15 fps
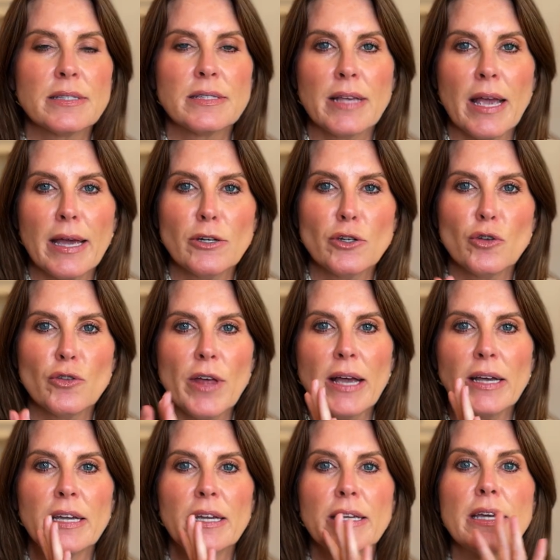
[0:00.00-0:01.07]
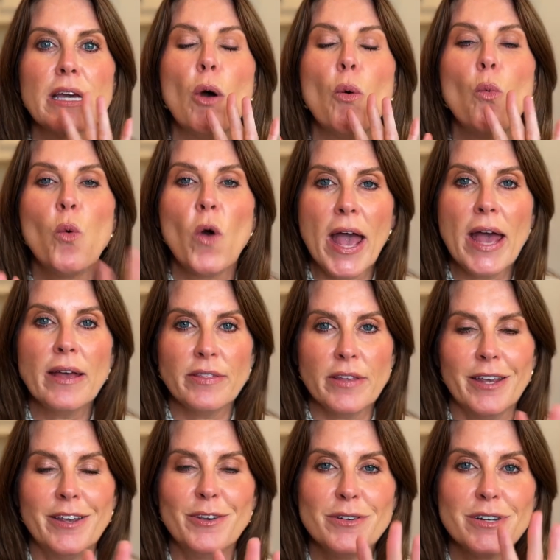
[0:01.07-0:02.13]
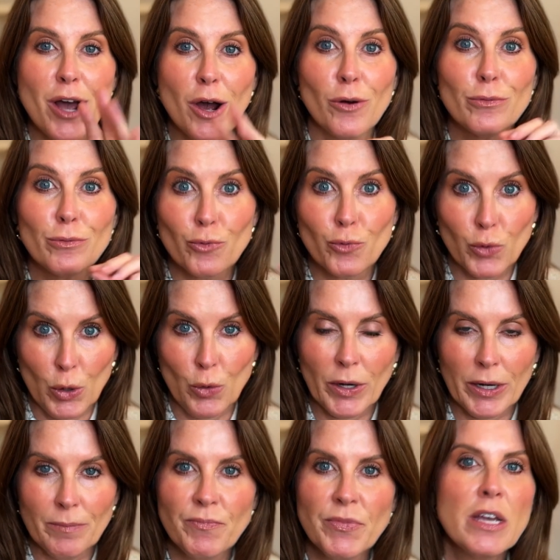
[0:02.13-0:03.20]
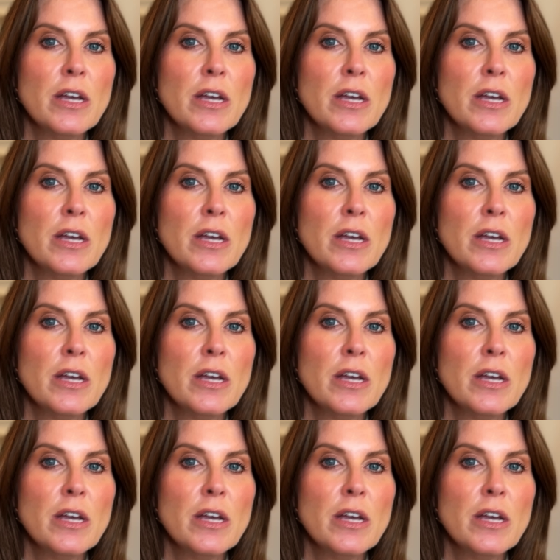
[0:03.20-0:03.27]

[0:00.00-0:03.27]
sandal that can get wet, that you don't ruin.